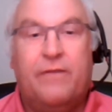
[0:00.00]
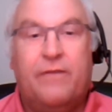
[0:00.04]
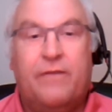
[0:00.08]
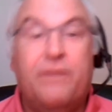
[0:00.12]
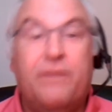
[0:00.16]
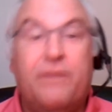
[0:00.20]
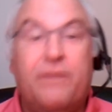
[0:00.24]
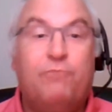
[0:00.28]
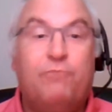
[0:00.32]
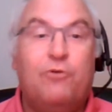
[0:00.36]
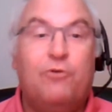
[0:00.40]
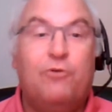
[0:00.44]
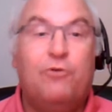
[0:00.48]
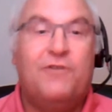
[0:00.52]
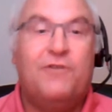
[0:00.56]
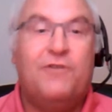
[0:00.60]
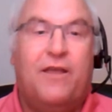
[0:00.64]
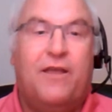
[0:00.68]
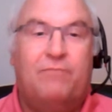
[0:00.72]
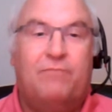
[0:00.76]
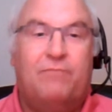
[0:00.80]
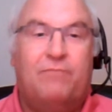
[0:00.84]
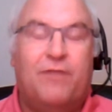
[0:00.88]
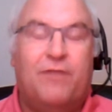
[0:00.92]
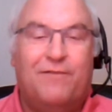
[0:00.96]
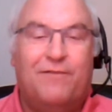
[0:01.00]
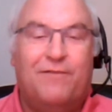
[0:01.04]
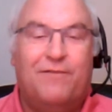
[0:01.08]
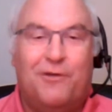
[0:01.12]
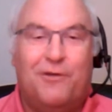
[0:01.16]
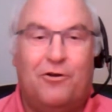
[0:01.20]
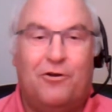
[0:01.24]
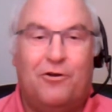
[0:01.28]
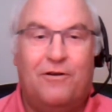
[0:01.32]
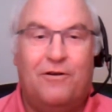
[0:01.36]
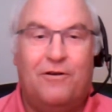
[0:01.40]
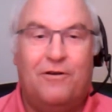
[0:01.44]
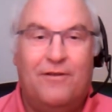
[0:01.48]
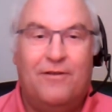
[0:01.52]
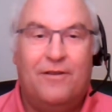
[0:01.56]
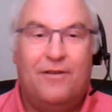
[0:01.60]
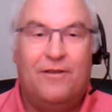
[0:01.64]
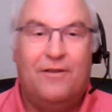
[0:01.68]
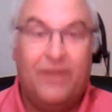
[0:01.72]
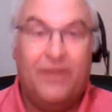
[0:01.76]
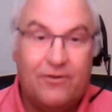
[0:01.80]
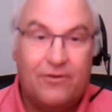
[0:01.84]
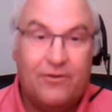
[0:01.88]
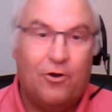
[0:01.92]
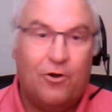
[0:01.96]
This process, believe it or not,
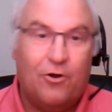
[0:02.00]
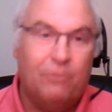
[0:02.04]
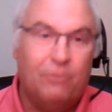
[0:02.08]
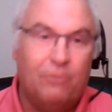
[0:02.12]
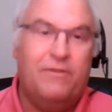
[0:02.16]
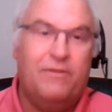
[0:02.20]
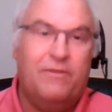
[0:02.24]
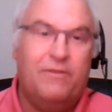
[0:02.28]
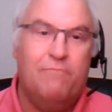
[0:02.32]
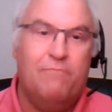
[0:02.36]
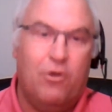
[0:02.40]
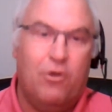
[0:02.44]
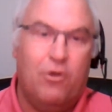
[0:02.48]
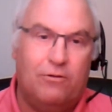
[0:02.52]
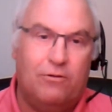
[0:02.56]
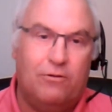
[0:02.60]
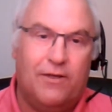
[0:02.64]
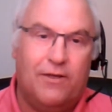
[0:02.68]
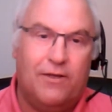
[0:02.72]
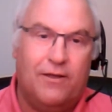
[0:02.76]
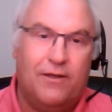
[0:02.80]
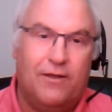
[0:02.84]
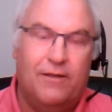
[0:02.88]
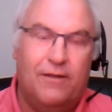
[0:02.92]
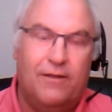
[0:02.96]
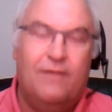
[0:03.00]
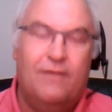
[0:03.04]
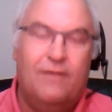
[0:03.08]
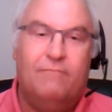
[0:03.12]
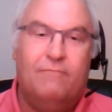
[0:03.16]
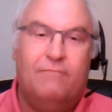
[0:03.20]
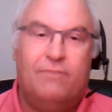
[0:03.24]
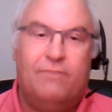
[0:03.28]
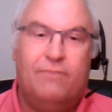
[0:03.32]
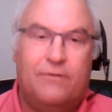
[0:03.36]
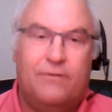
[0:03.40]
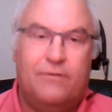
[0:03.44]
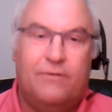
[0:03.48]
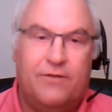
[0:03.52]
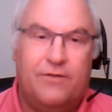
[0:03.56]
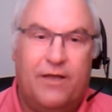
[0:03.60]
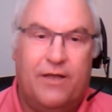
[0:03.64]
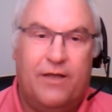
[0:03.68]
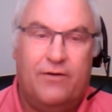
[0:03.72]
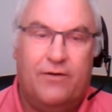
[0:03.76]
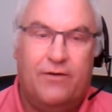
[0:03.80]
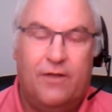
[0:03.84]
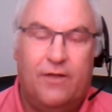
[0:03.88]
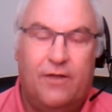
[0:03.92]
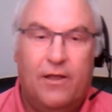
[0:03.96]
is called the malting
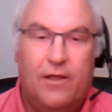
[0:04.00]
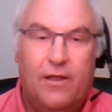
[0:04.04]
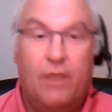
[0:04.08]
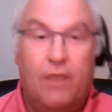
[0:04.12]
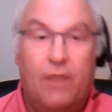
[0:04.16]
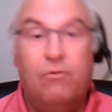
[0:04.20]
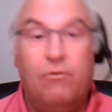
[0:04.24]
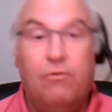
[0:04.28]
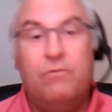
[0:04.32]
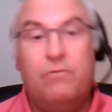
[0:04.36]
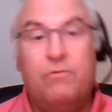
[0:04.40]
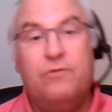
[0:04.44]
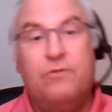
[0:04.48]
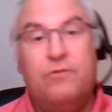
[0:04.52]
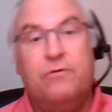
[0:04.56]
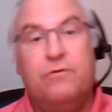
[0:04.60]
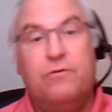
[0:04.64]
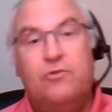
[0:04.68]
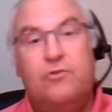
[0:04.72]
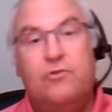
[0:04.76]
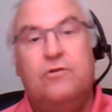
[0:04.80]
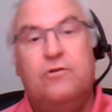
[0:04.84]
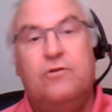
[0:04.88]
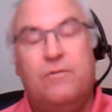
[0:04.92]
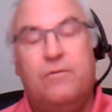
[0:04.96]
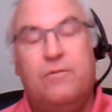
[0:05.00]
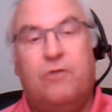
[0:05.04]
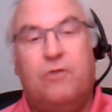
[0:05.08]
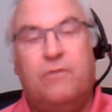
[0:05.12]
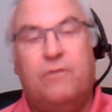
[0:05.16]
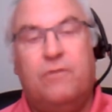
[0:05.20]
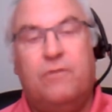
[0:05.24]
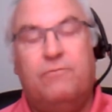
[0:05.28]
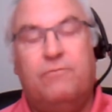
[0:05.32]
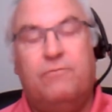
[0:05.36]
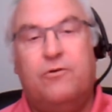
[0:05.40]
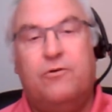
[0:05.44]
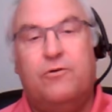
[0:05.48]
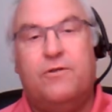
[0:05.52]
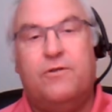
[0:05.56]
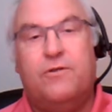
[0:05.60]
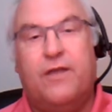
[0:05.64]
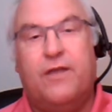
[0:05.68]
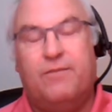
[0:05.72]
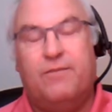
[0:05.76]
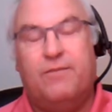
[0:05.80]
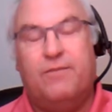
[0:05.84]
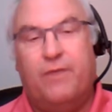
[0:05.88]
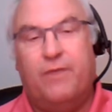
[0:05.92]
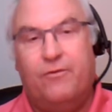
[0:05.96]
process. And what we're doing during the malting
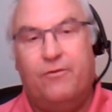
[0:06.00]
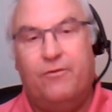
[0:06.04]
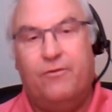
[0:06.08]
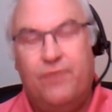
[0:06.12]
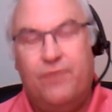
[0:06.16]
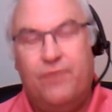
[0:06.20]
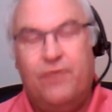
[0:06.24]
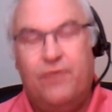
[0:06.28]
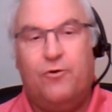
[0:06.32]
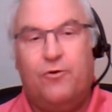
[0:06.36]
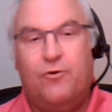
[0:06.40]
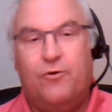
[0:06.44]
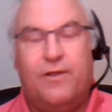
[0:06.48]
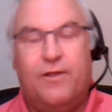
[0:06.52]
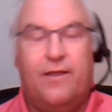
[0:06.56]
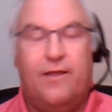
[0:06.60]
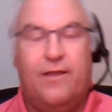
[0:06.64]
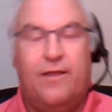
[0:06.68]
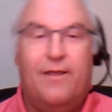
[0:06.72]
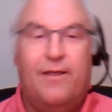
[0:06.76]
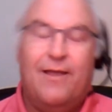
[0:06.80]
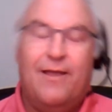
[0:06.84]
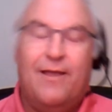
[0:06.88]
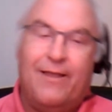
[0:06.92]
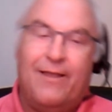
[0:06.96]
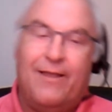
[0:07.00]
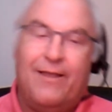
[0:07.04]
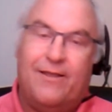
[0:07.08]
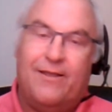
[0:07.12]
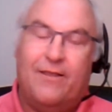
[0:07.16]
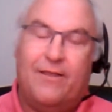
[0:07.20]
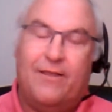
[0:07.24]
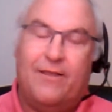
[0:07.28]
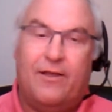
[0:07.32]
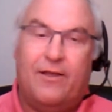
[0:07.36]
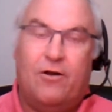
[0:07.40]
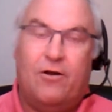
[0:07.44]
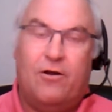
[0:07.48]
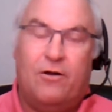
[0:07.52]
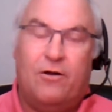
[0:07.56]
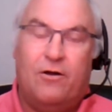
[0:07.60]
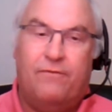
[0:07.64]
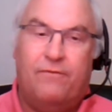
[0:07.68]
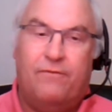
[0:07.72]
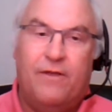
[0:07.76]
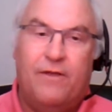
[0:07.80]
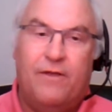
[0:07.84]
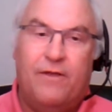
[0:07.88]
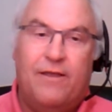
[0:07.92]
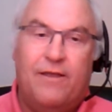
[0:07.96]
process by regrowing it and killing it
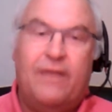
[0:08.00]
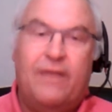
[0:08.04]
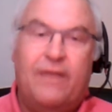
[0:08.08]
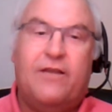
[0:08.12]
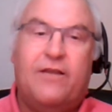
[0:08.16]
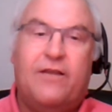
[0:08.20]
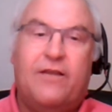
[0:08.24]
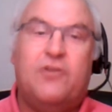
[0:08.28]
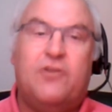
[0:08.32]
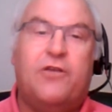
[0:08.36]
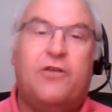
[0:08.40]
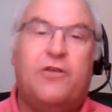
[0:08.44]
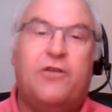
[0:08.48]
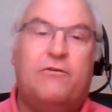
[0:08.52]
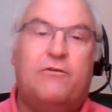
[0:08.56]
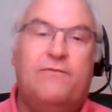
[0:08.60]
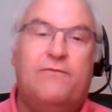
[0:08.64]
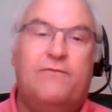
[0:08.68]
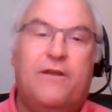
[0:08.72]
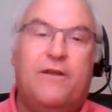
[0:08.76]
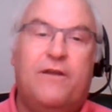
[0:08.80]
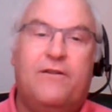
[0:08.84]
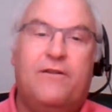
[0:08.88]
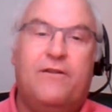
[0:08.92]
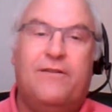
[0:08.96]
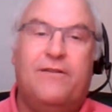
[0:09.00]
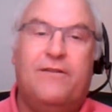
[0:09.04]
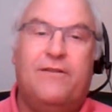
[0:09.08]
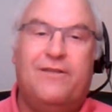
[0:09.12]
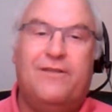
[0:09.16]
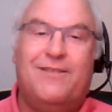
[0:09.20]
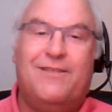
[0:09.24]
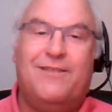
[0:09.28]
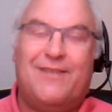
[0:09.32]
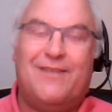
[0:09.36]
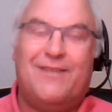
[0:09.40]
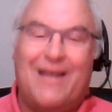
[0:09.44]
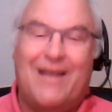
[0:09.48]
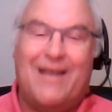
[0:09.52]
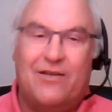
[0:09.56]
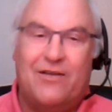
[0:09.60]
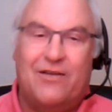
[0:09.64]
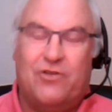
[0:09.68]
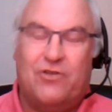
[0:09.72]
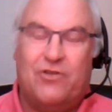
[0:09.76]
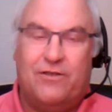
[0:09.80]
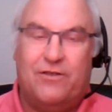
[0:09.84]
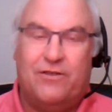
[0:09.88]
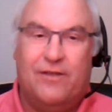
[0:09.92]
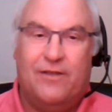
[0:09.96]
off is actually converting the
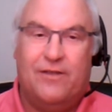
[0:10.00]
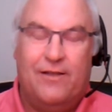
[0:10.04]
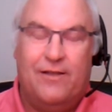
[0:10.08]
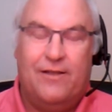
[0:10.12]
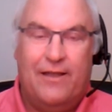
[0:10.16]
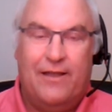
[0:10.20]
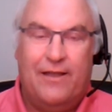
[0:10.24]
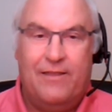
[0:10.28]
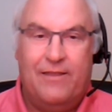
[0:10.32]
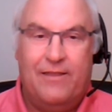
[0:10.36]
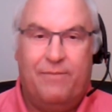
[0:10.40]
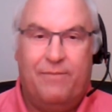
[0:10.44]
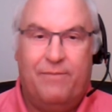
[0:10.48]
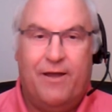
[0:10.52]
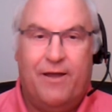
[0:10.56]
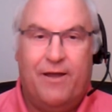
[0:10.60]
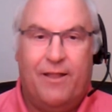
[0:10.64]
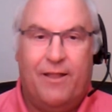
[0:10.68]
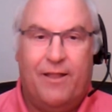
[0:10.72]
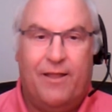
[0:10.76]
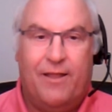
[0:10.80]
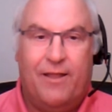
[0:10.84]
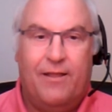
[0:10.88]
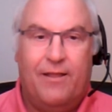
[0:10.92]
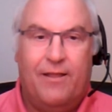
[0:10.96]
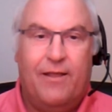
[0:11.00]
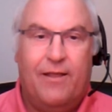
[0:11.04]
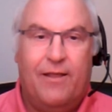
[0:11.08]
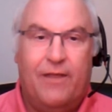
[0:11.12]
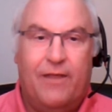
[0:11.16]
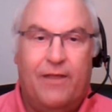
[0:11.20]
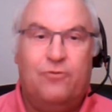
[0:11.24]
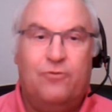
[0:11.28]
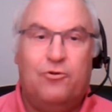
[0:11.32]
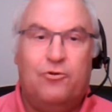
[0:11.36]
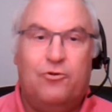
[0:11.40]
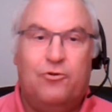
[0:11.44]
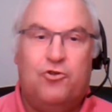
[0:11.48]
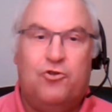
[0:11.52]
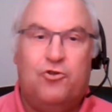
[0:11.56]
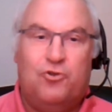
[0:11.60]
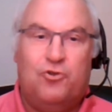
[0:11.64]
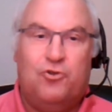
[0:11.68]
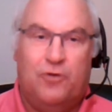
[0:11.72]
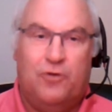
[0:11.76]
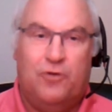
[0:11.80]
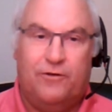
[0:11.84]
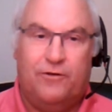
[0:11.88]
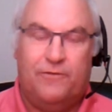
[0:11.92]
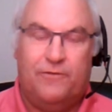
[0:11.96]
starches in the barley into
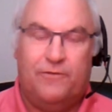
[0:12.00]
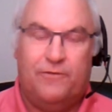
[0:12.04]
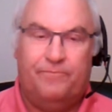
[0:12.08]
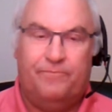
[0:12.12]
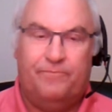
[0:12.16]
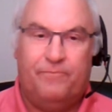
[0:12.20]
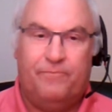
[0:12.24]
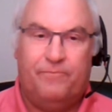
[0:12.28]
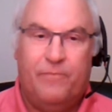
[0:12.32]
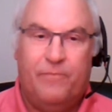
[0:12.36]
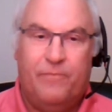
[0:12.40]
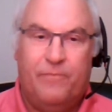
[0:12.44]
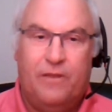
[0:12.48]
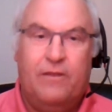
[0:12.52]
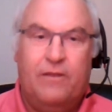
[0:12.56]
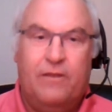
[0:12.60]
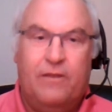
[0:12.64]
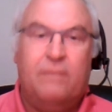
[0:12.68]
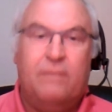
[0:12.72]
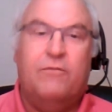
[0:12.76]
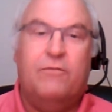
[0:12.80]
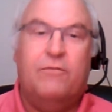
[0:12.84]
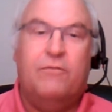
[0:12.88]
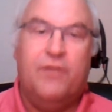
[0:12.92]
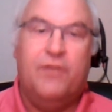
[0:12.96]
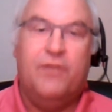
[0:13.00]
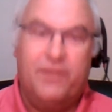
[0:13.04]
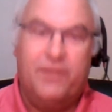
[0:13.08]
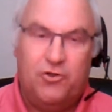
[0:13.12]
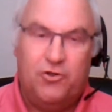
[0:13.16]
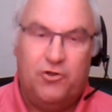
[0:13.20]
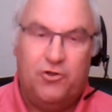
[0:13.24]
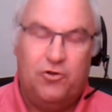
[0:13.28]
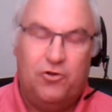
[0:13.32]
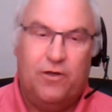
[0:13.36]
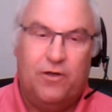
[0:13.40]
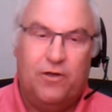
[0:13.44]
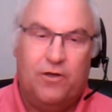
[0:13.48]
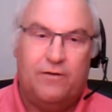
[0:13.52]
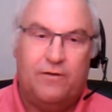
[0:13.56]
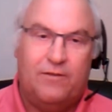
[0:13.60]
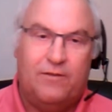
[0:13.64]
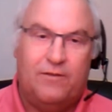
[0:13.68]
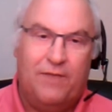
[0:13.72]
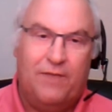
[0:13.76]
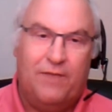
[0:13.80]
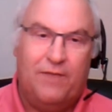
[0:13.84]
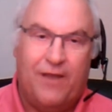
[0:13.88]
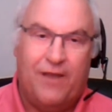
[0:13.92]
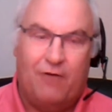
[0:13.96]
sugars. We need the sugar
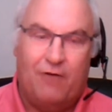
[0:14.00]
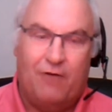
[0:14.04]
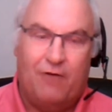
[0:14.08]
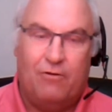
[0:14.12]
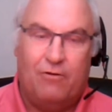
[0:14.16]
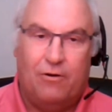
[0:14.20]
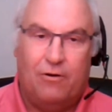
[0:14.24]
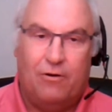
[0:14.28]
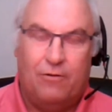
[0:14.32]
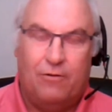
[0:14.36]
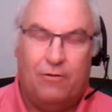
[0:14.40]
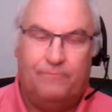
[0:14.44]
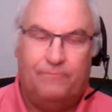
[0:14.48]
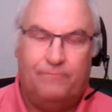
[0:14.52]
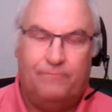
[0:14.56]
to make alcohol.